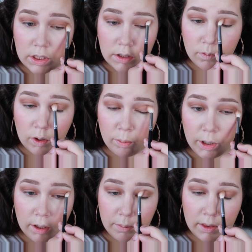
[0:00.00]
just
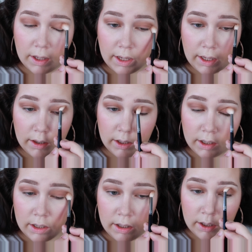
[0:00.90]
warming up the
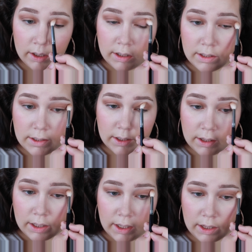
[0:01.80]
eyelid
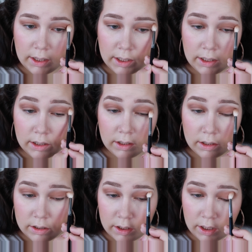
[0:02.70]
slightly.
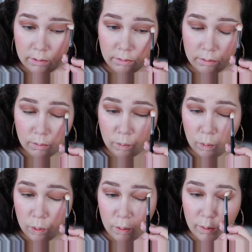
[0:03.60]

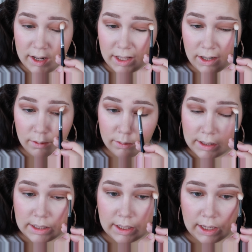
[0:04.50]
The one thing I
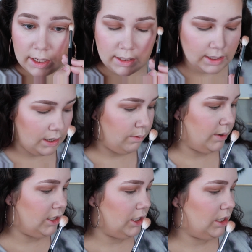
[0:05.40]
would say is that I
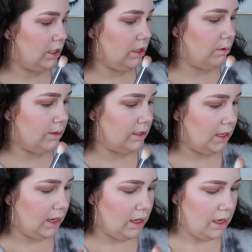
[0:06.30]
wish there was
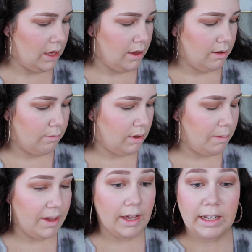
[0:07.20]
like
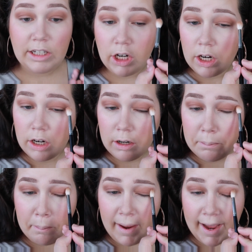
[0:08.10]
maybe a darker
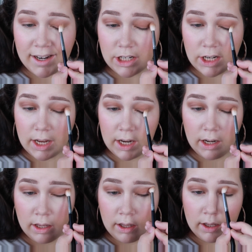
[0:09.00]
matte
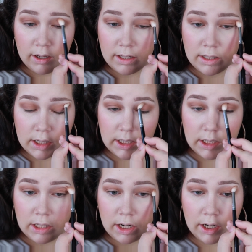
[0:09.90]
shade, because there is
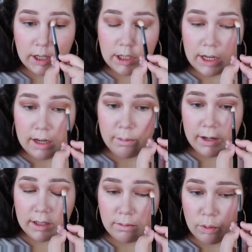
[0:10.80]
a darker shade, but
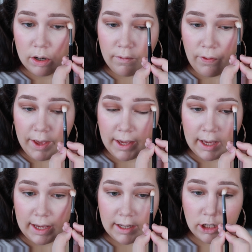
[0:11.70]
it's more of like
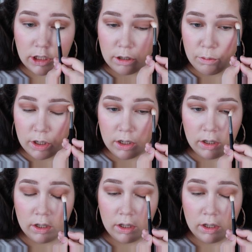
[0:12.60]
a shimmer.